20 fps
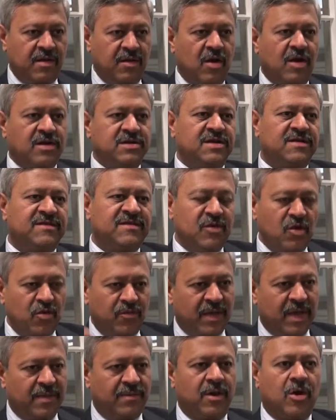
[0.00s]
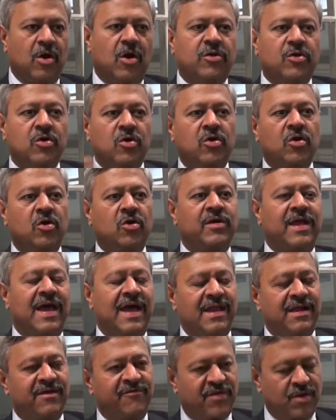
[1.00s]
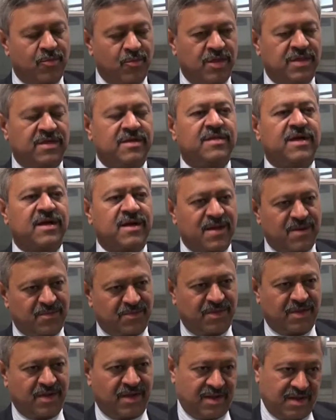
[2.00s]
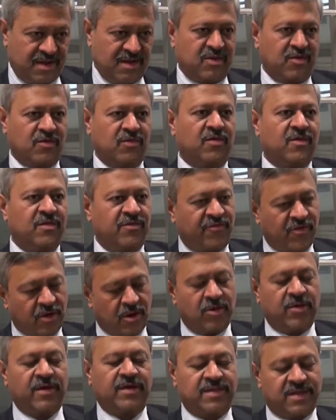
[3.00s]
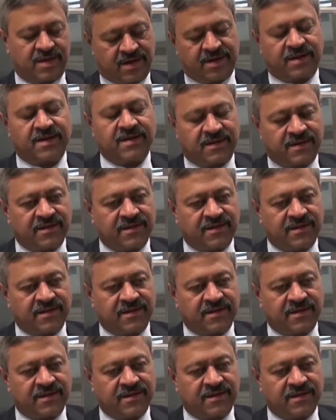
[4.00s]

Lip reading: Not just new people, or you grow talent from within the company into following that.